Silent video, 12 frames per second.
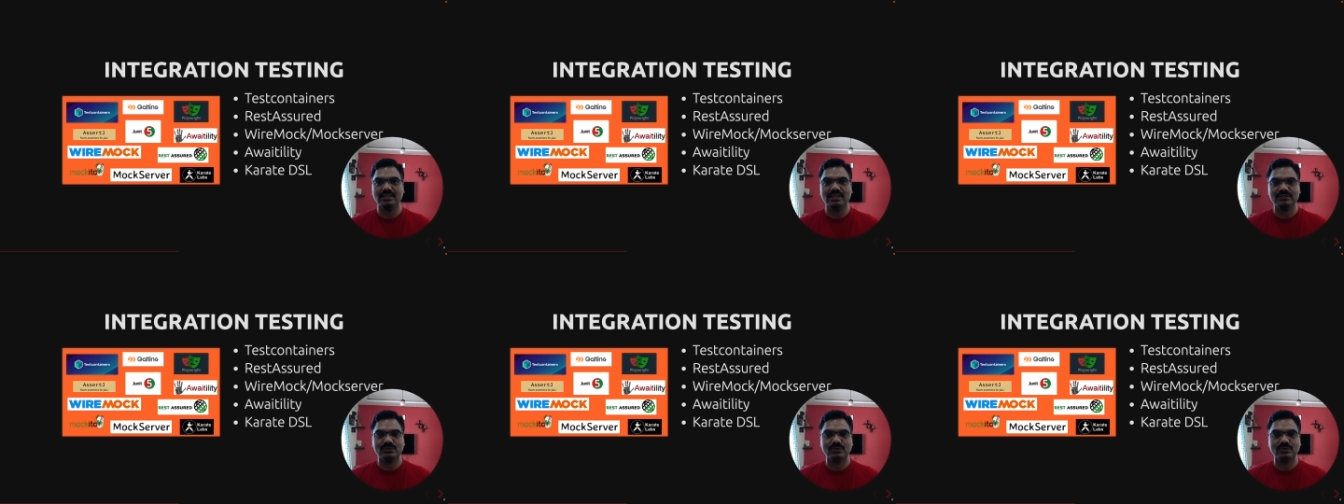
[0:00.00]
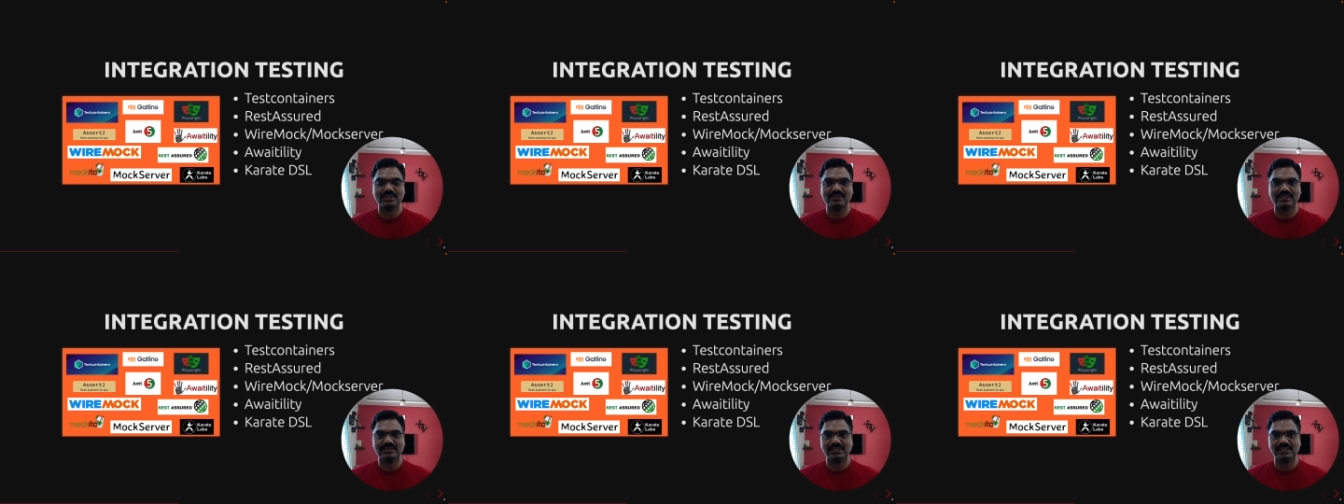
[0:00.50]
So in
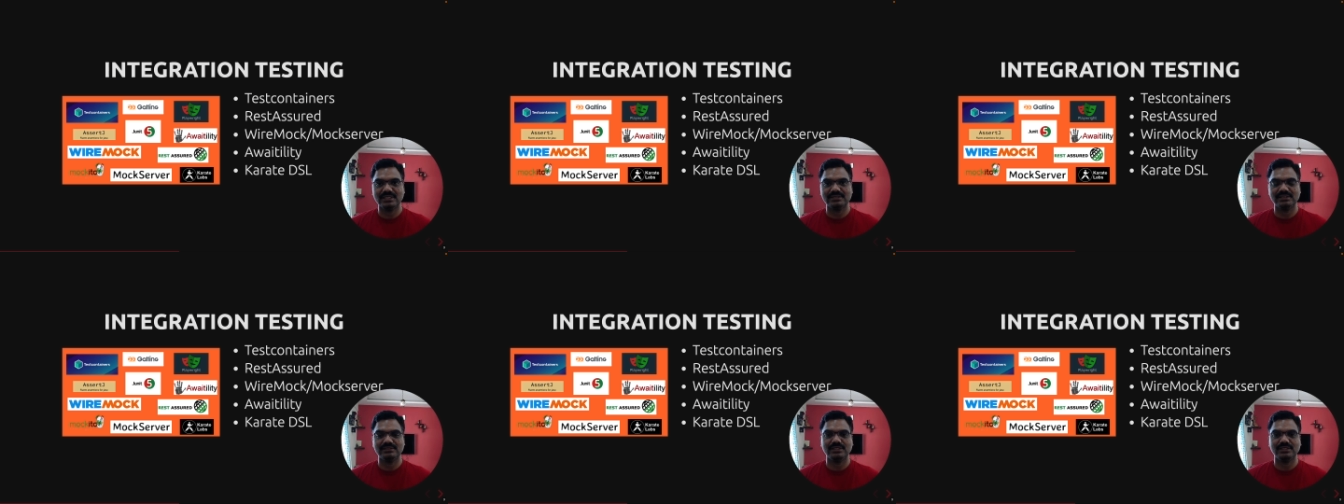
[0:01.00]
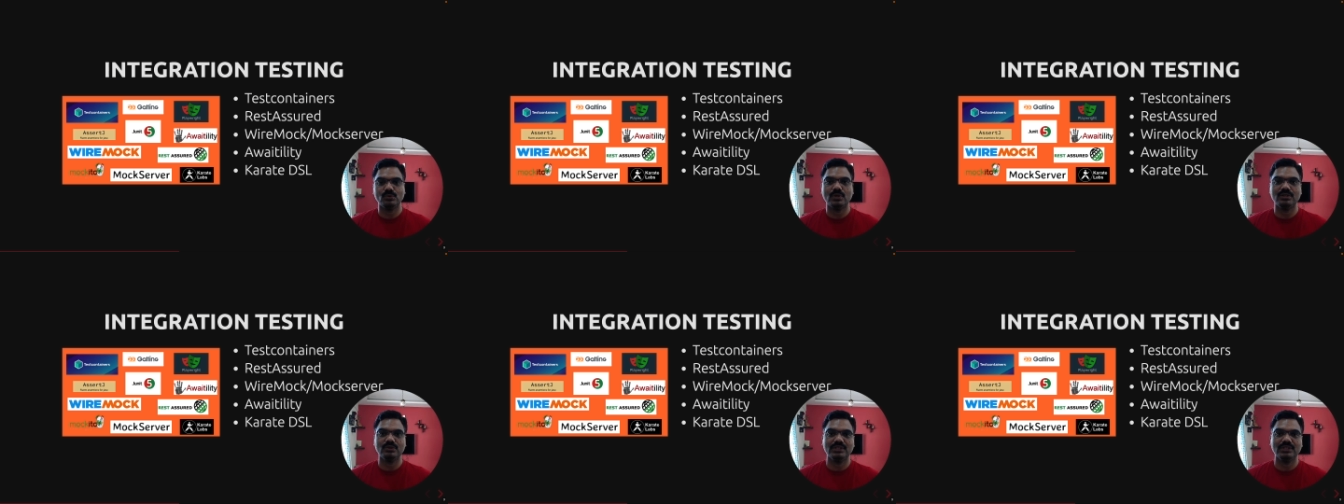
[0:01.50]
such cases, you
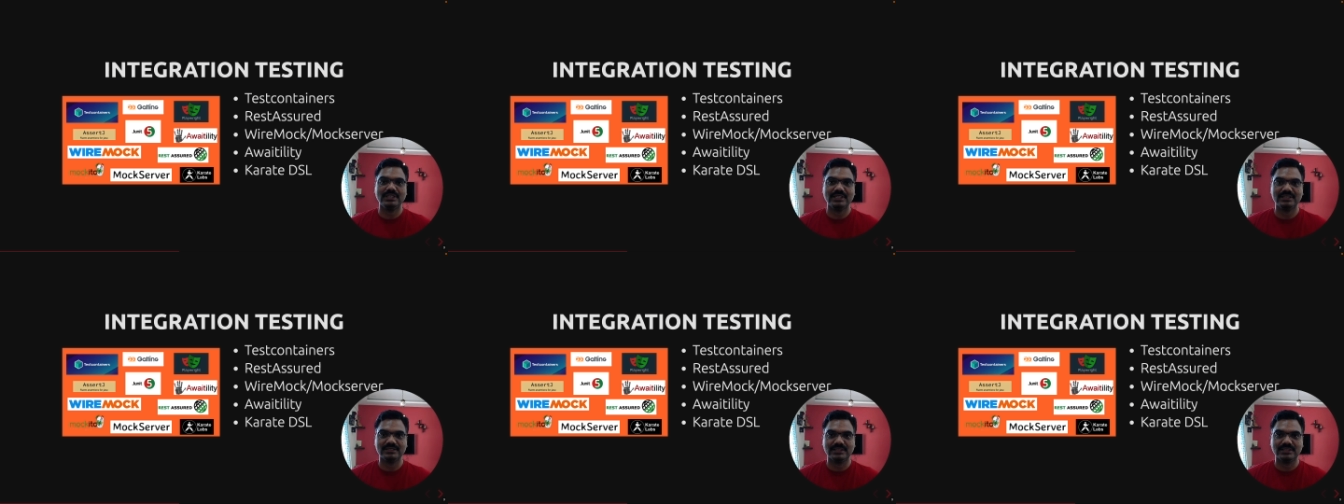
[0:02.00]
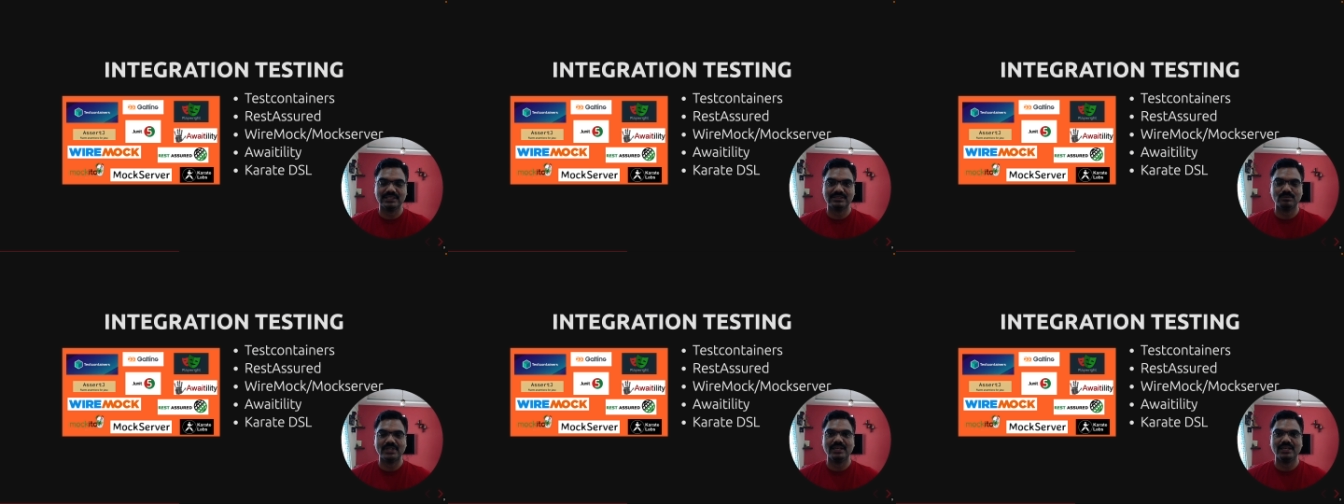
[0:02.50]
want to integration
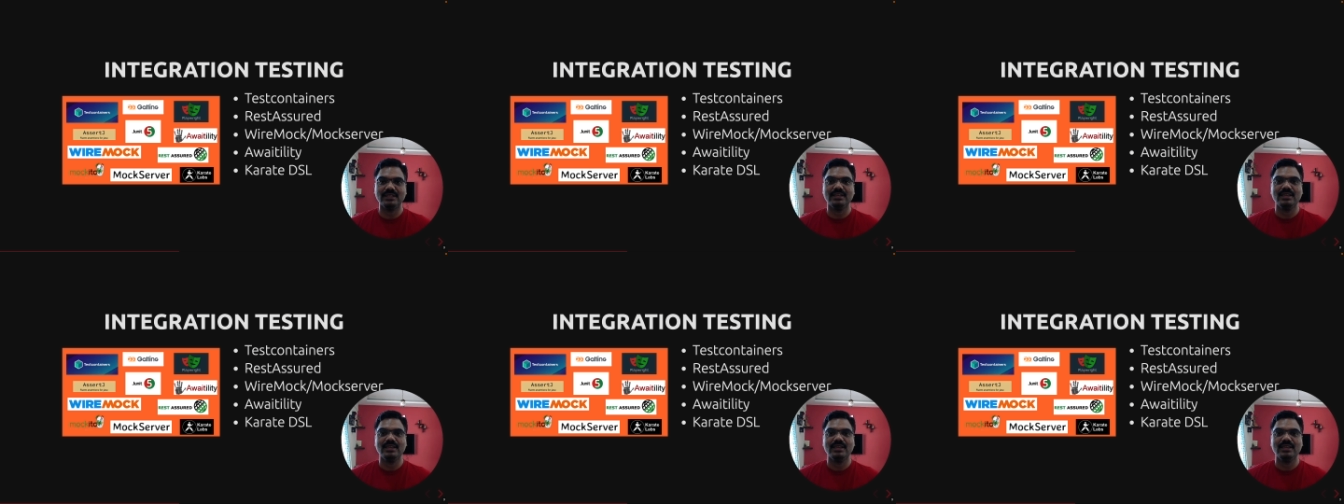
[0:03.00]
test by